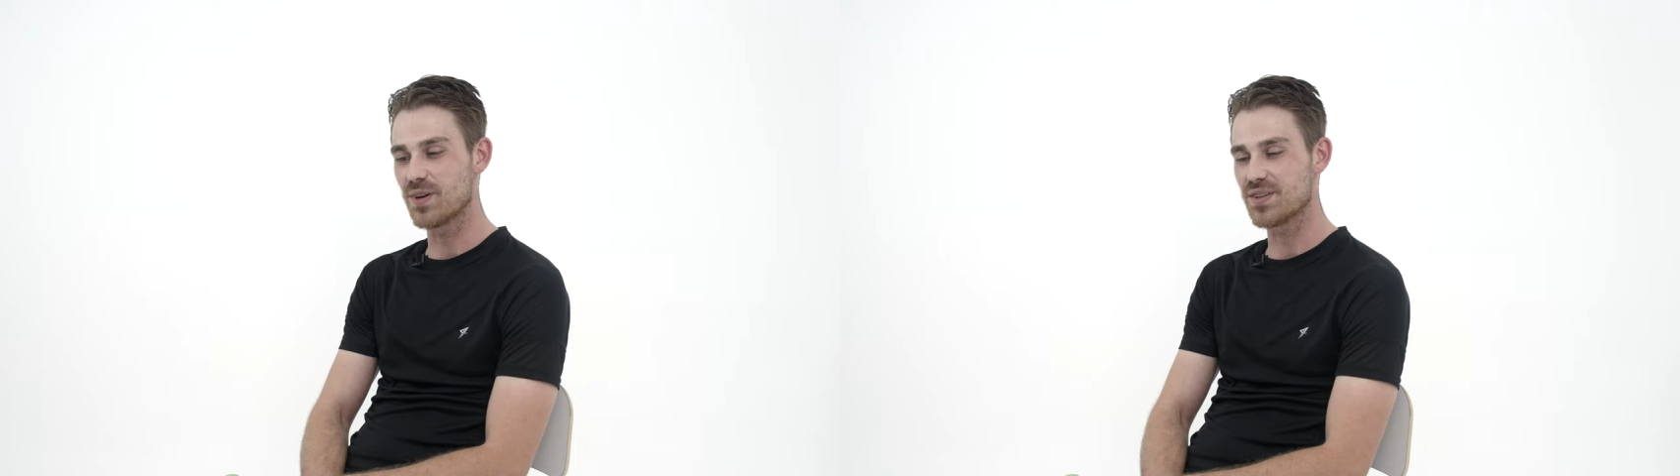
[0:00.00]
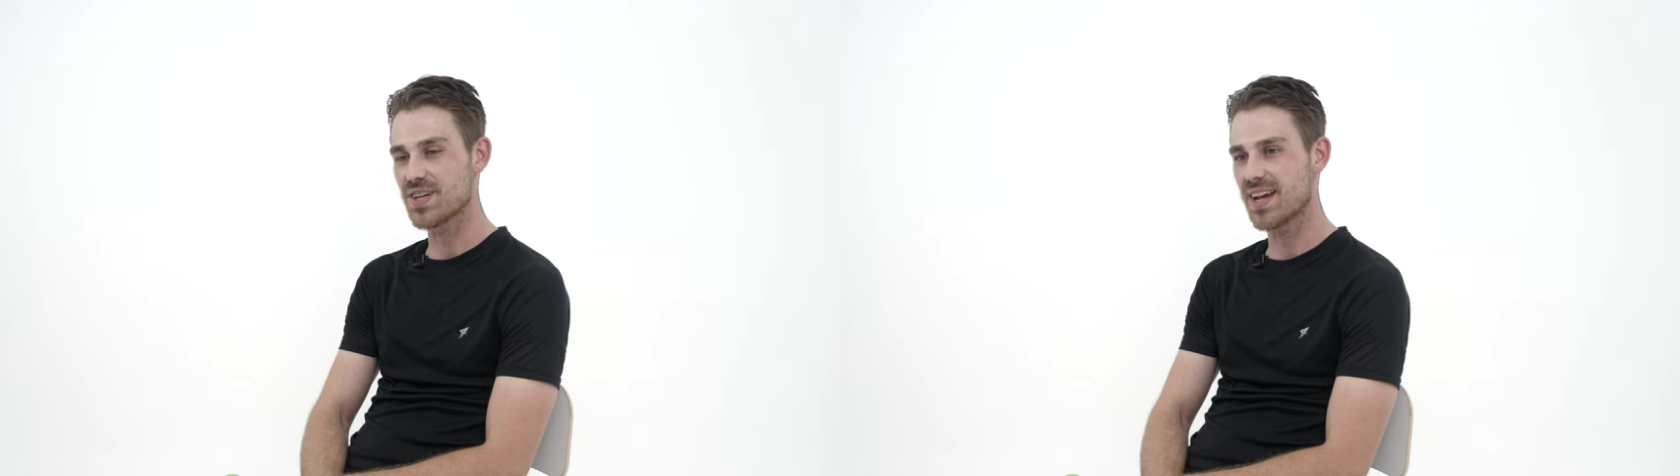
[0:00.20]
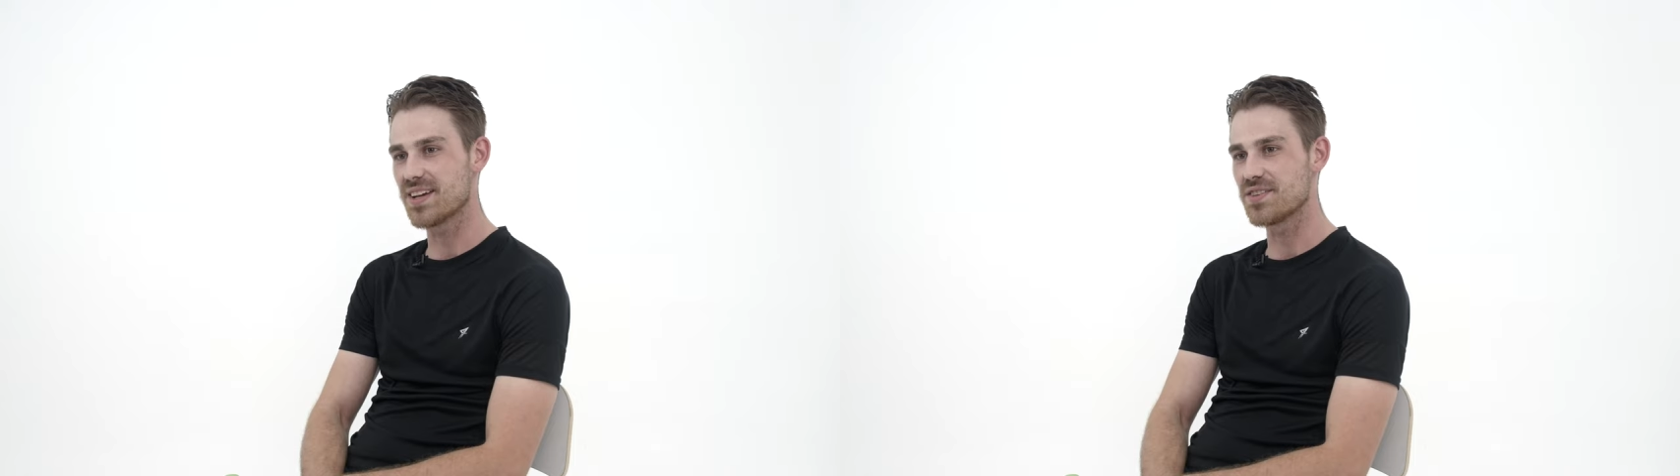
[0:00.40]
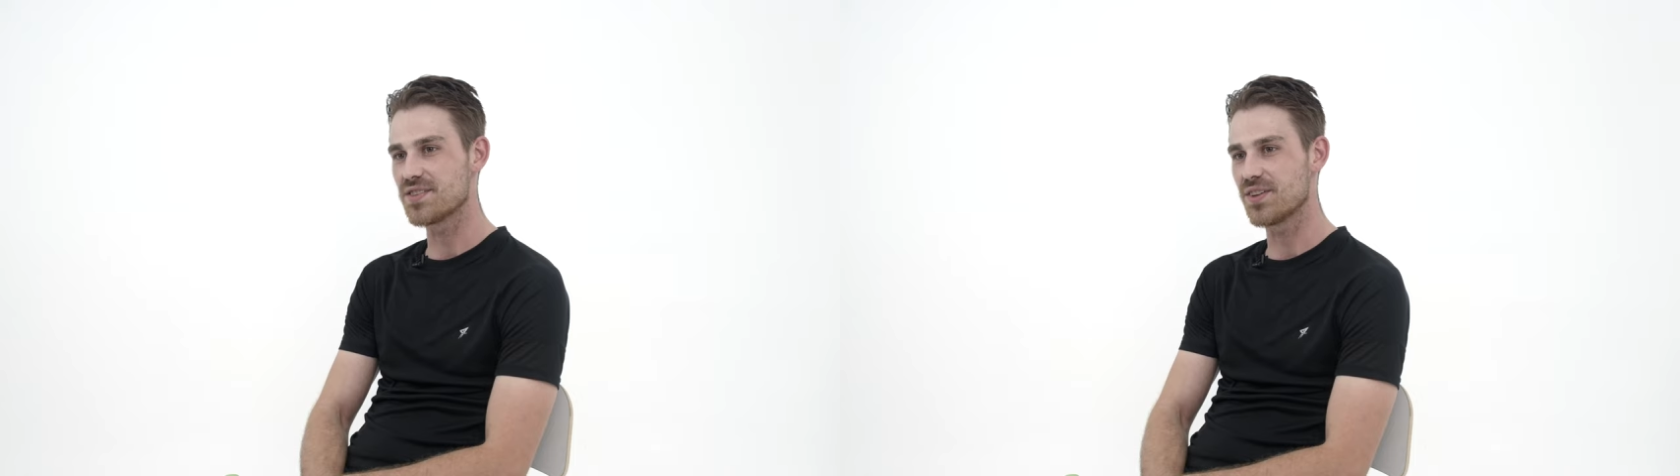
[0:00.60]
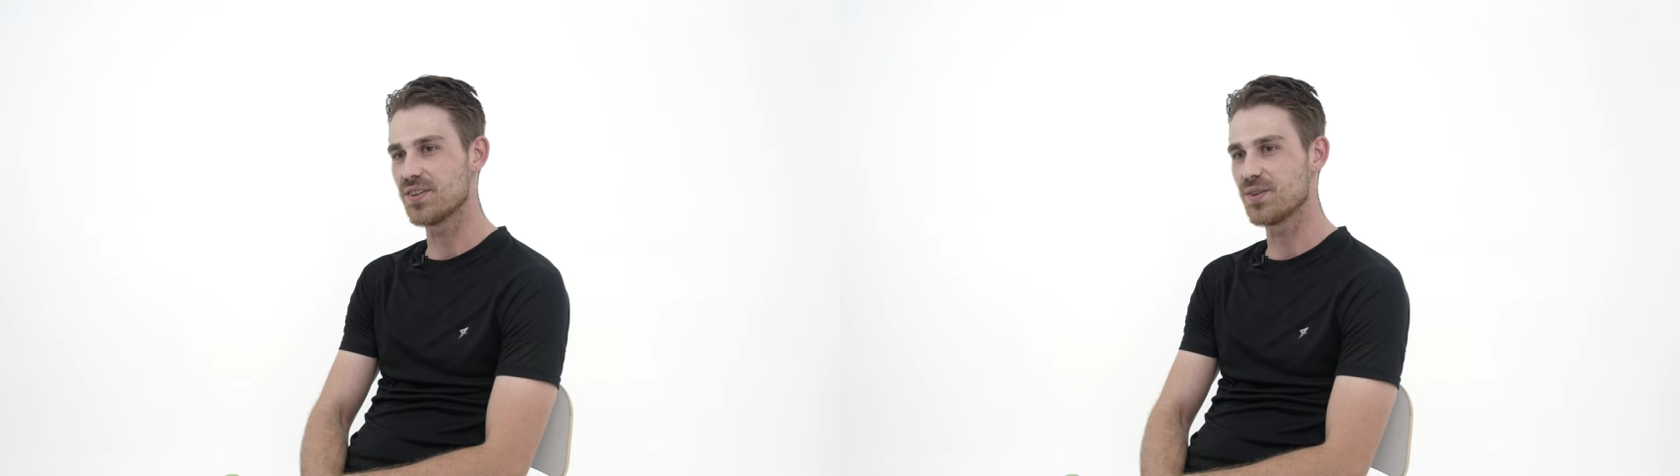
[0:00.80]
got
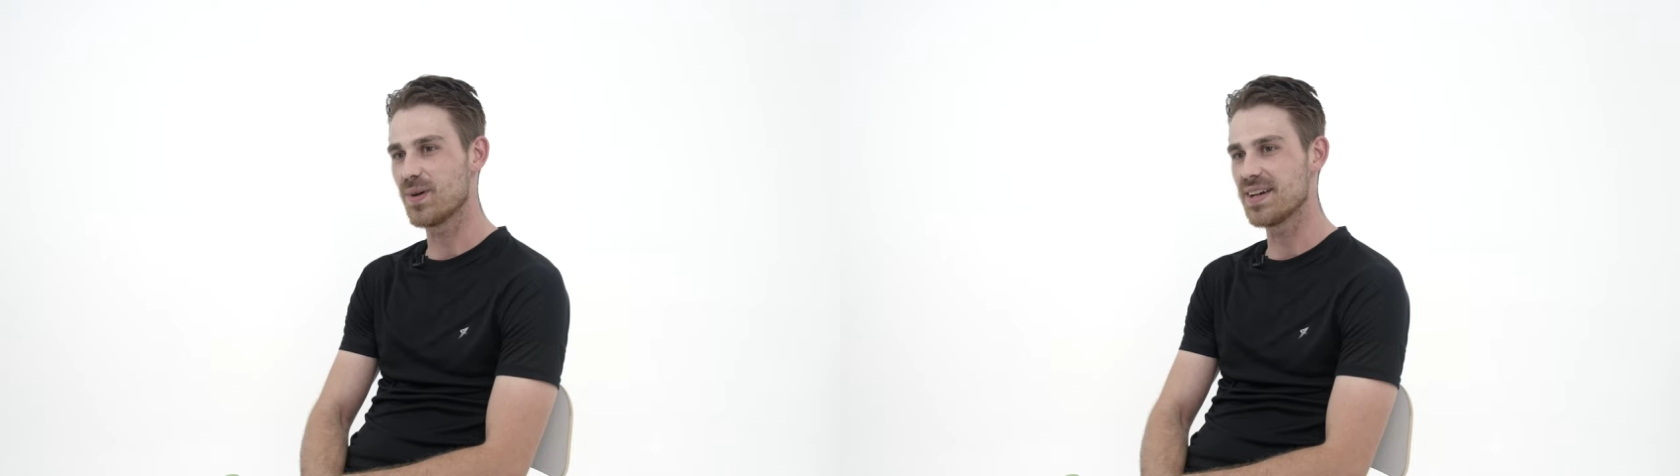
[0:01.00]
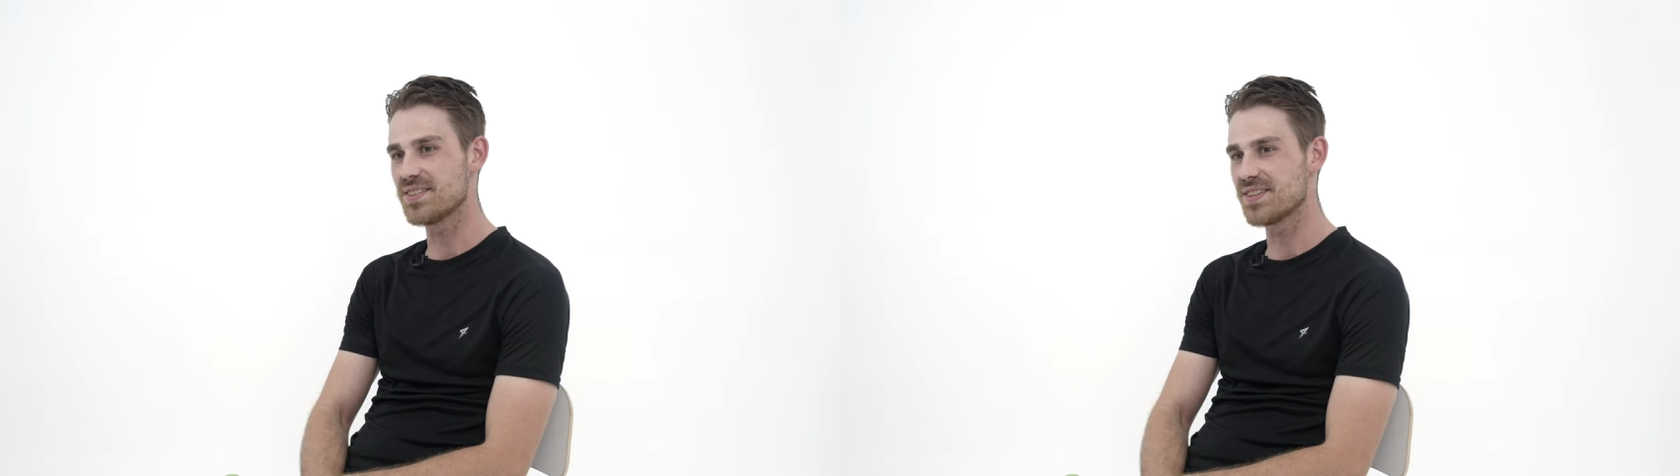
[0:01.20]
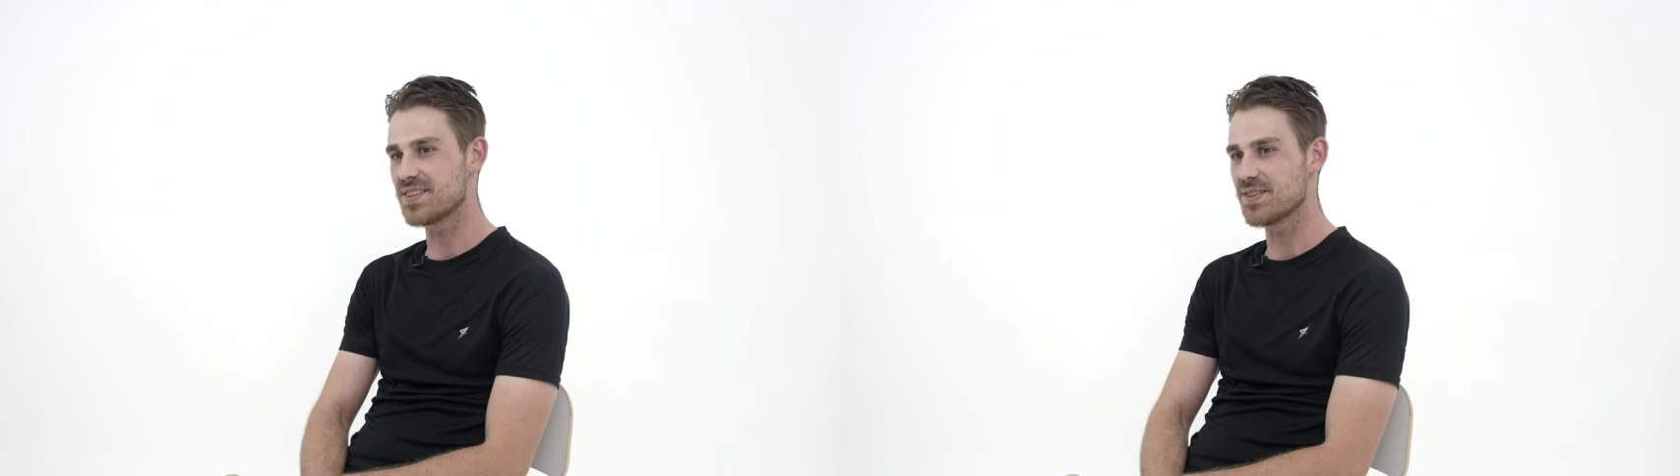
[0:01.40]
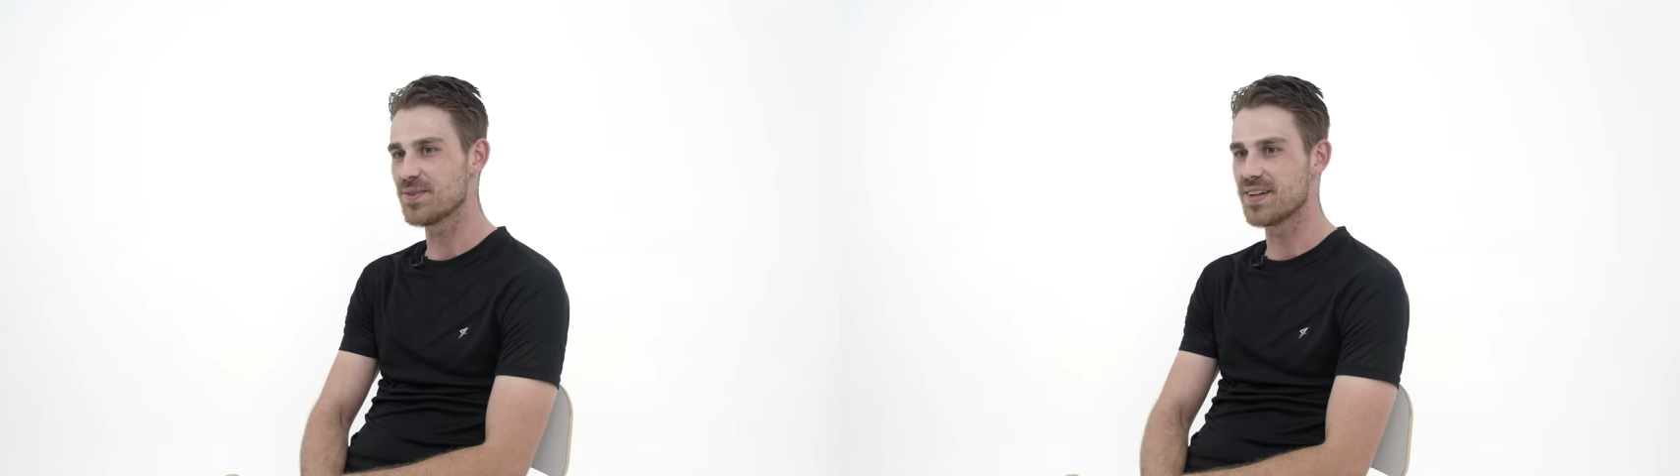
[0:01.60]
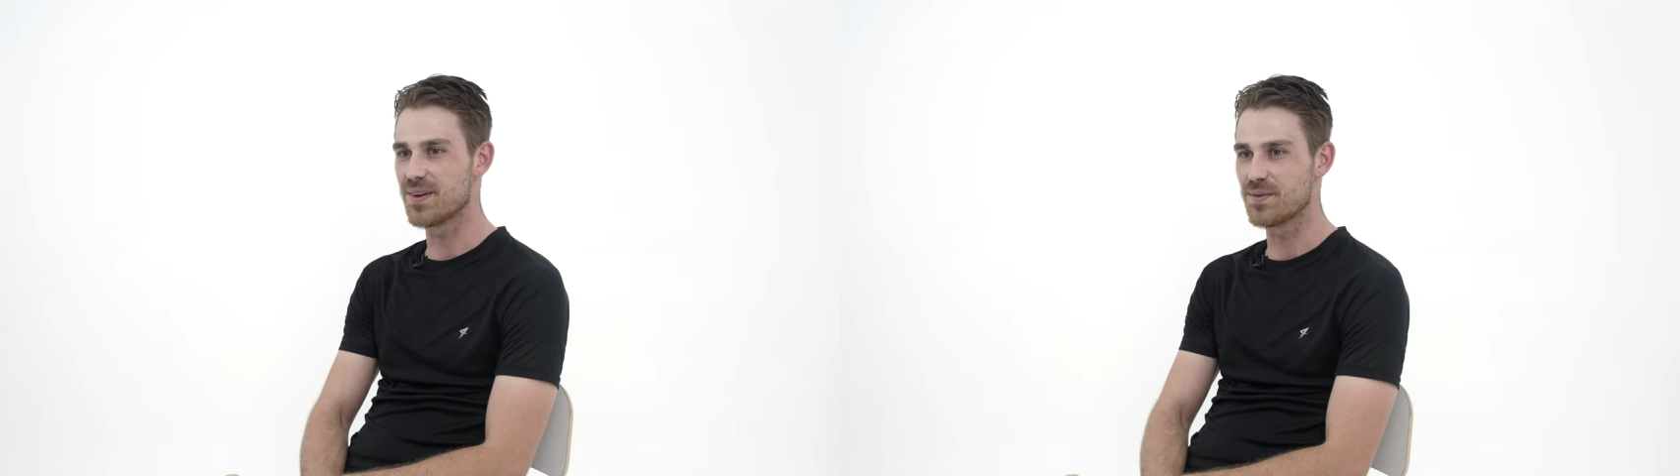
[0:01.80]
changed on the way to the
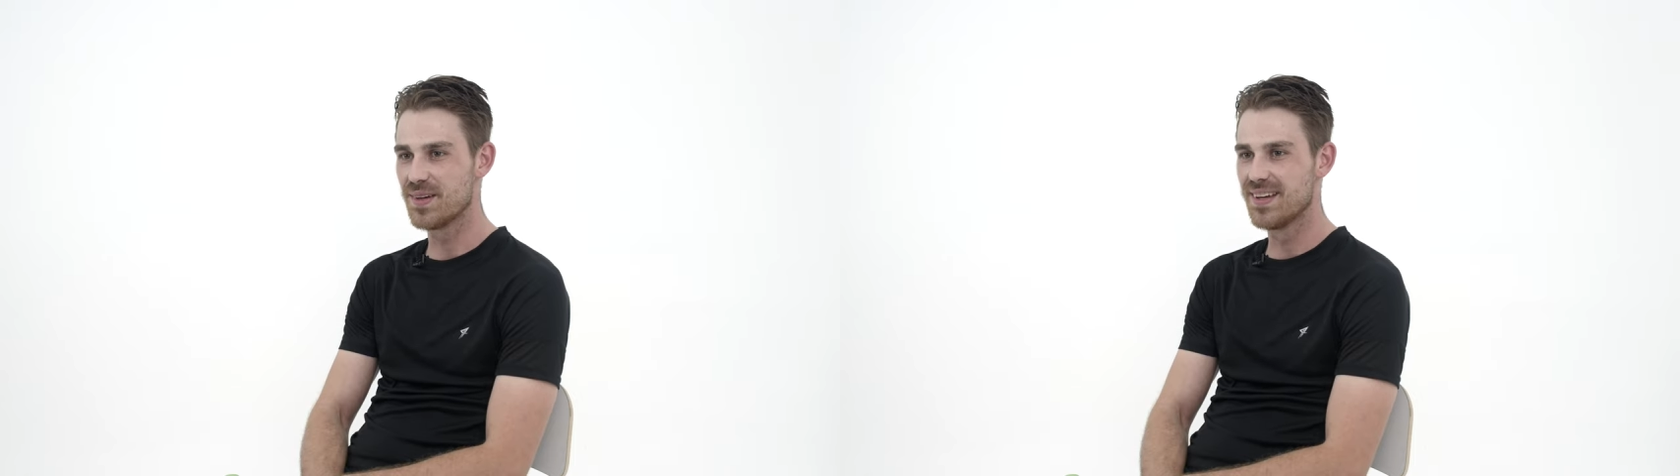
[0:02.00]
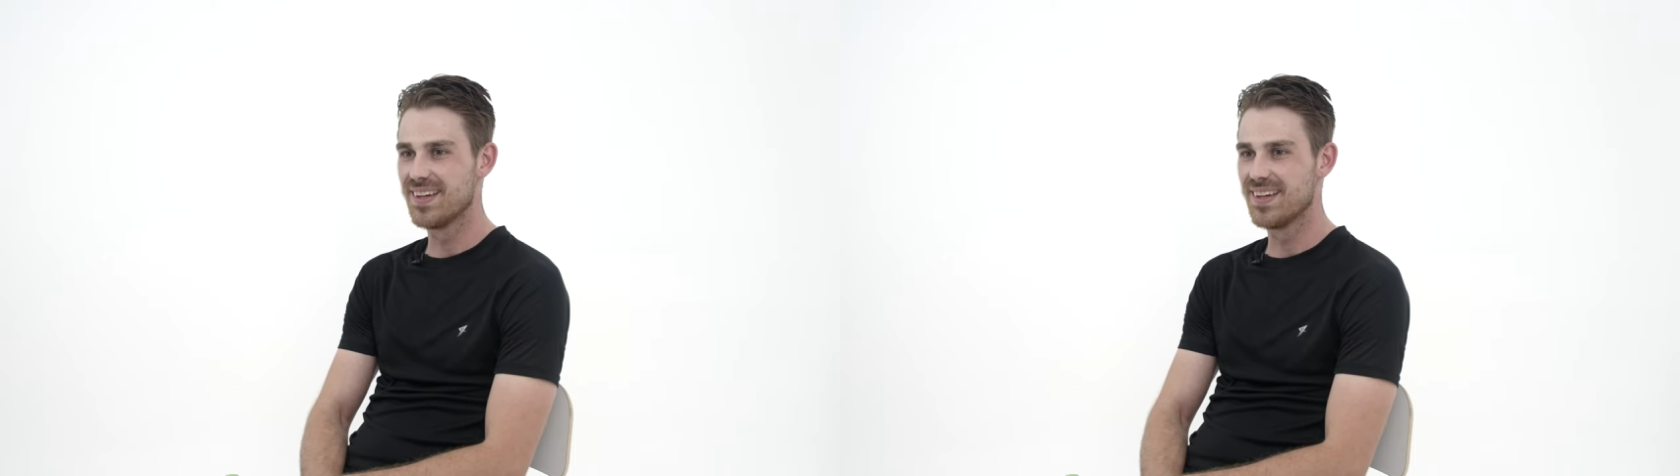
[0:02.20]
studio.